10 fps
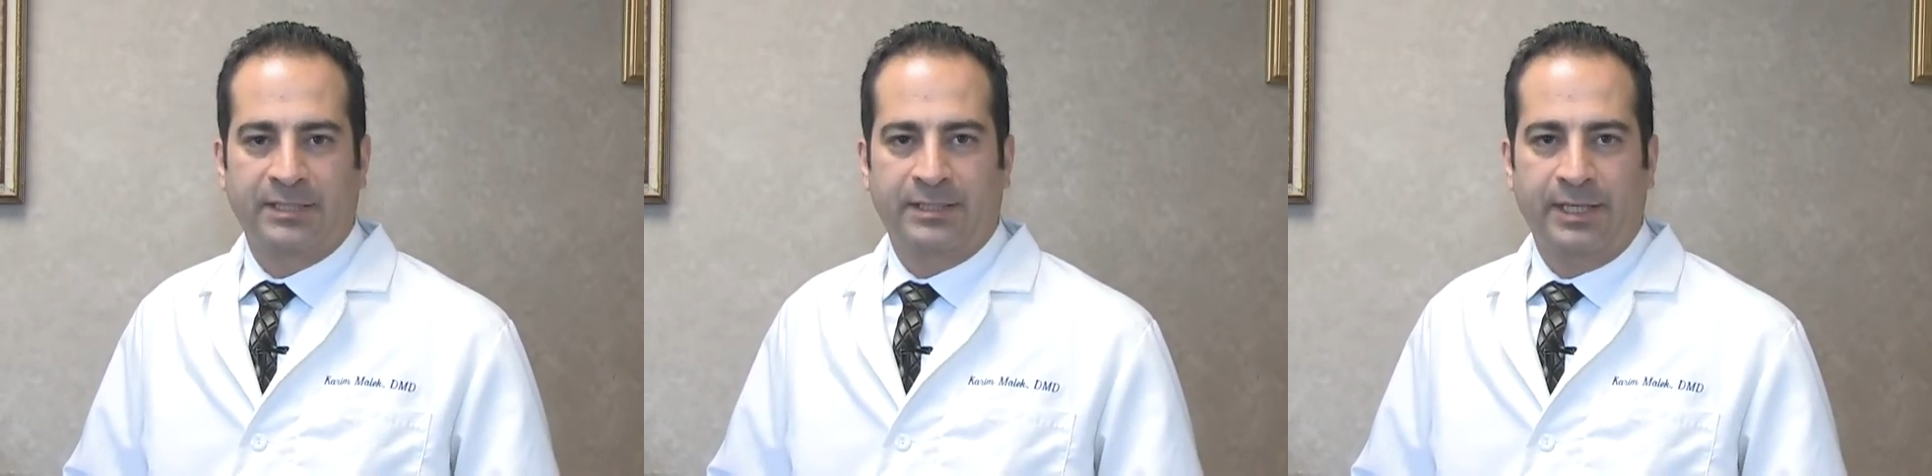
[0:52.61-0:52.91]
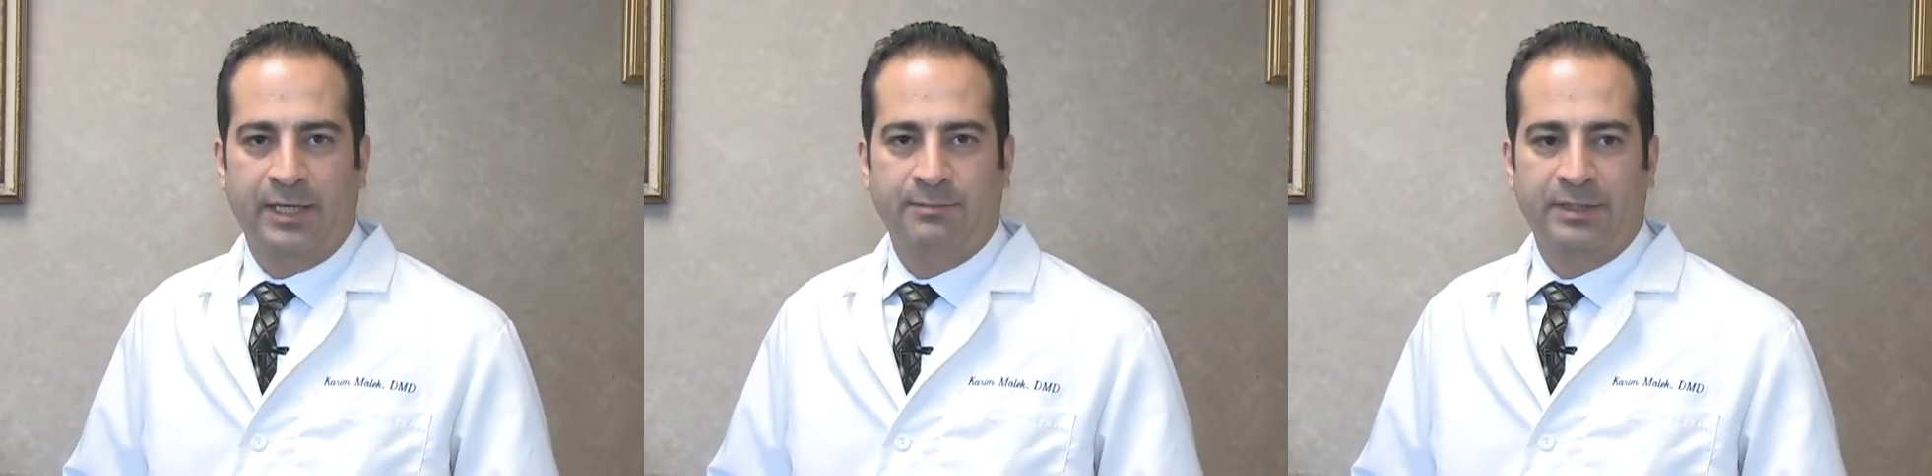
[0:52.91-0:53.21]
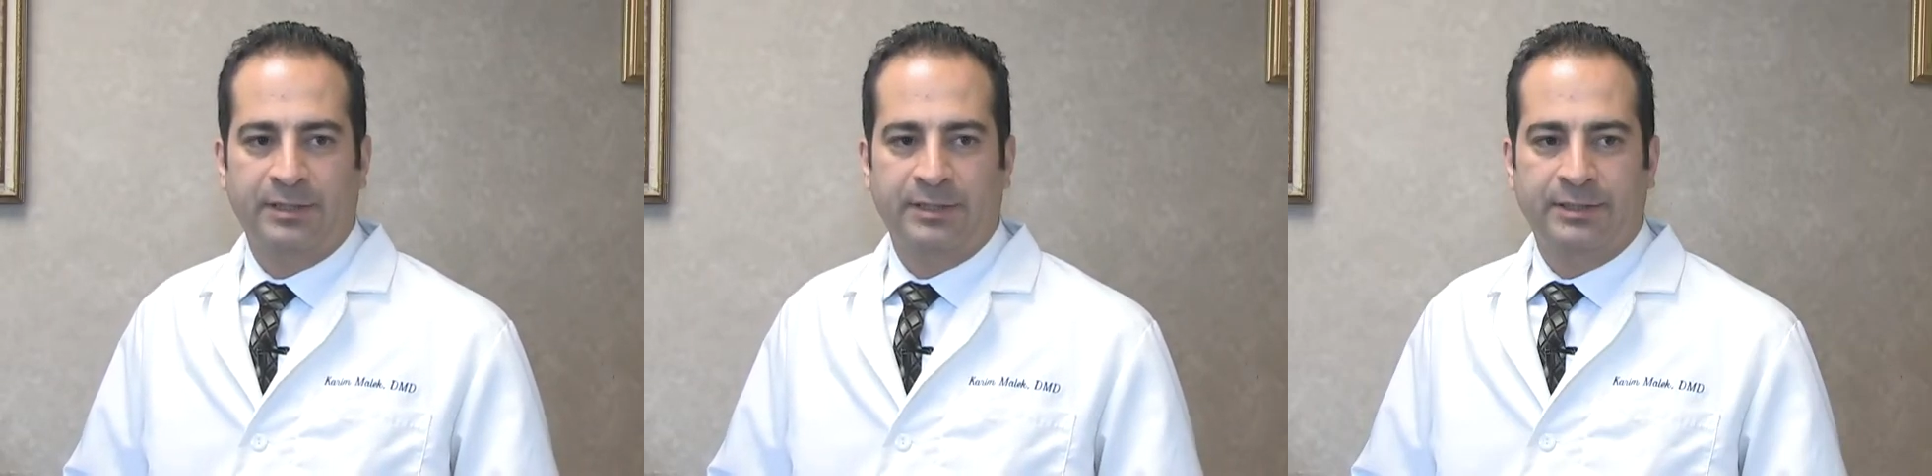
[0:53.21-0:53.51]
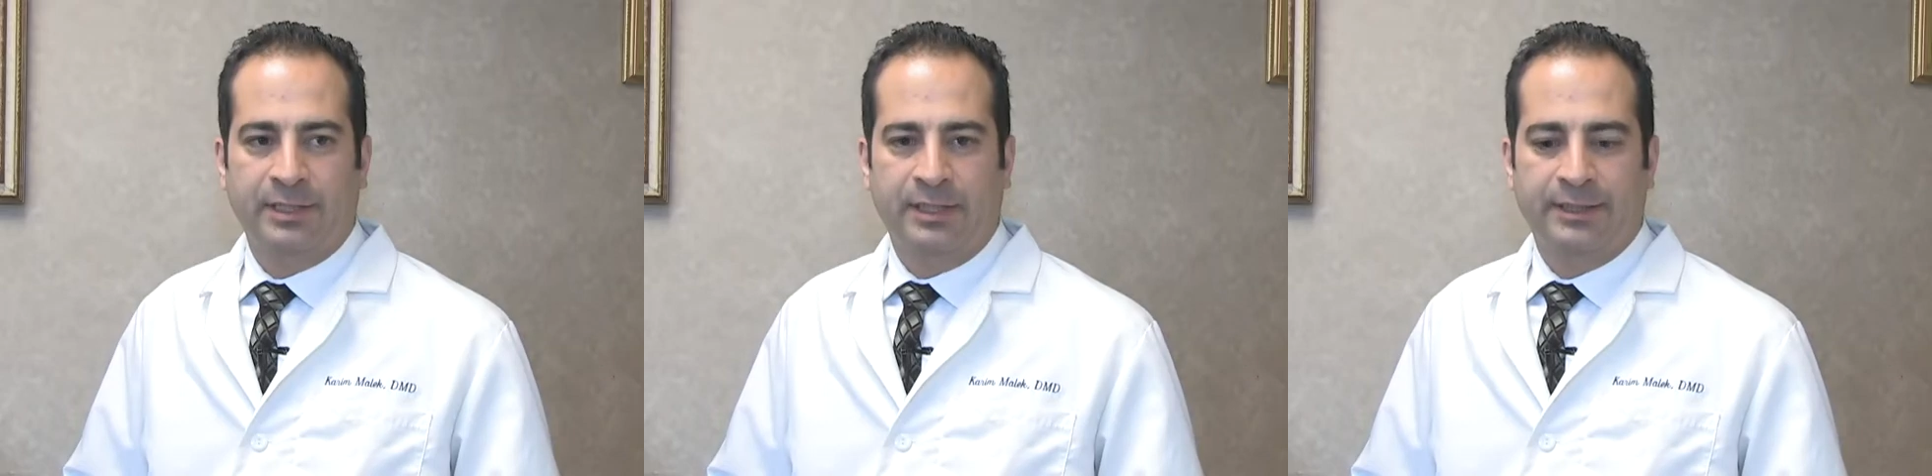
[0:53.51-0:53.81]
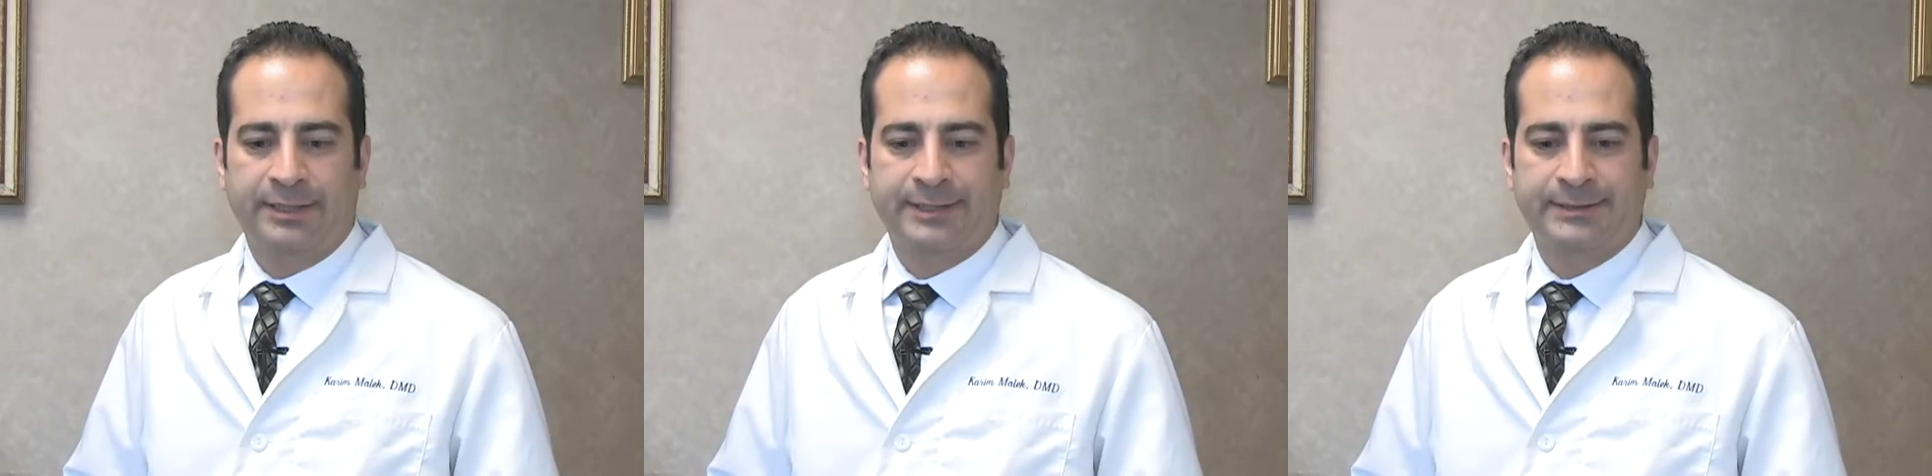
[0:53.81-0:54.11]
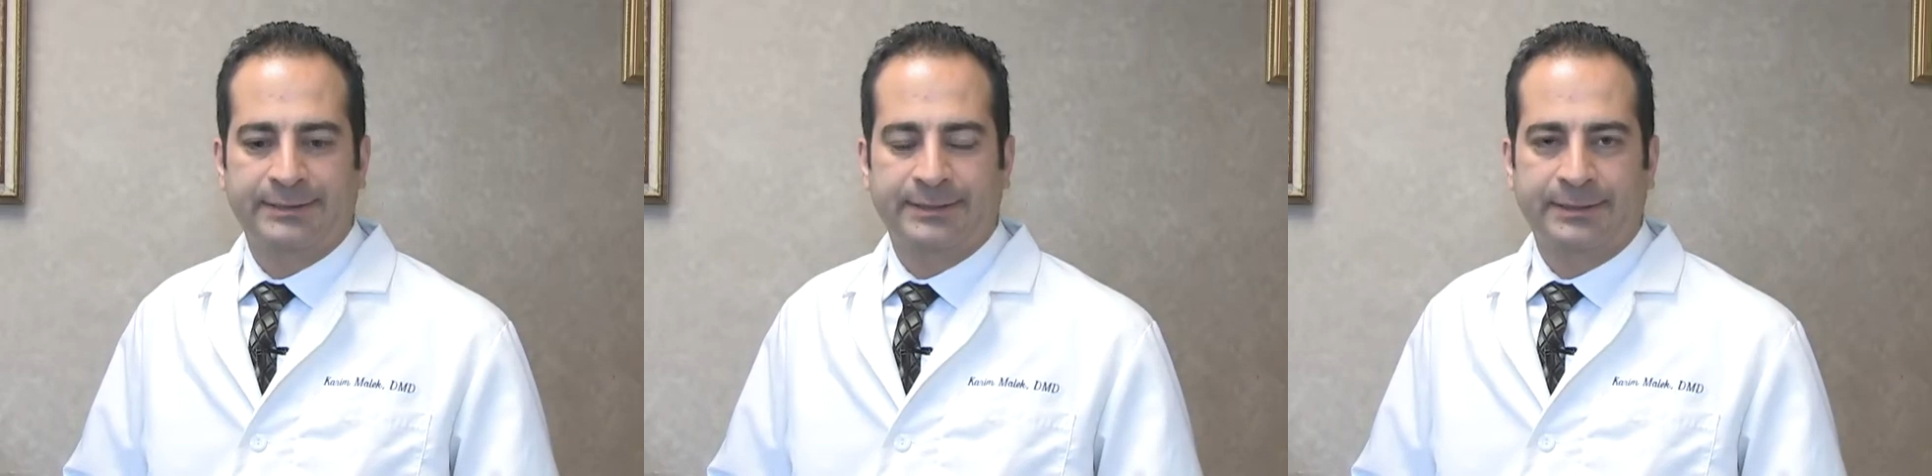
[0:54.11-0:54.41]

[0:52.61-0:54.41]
Came in, and